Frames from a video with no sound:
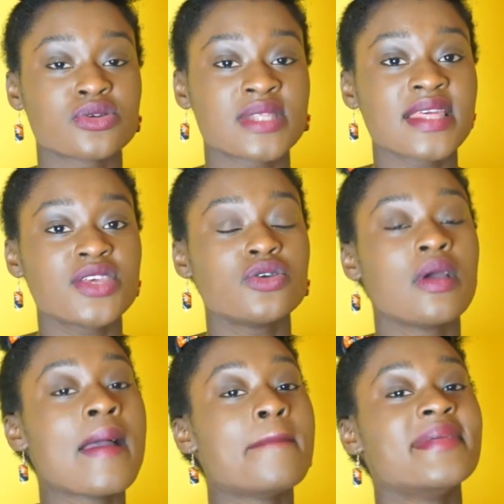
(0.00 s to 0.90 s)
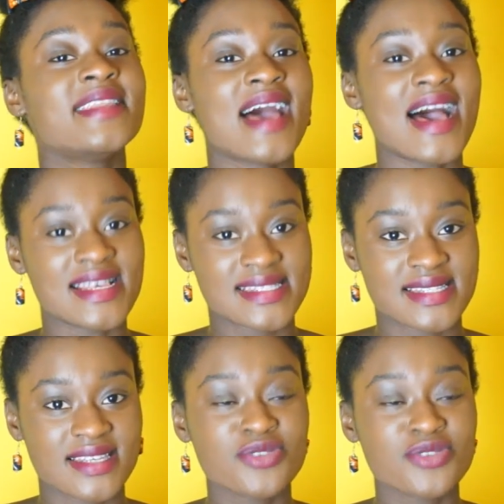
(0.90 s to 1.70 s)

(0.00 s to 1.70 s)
So thank you, Medase.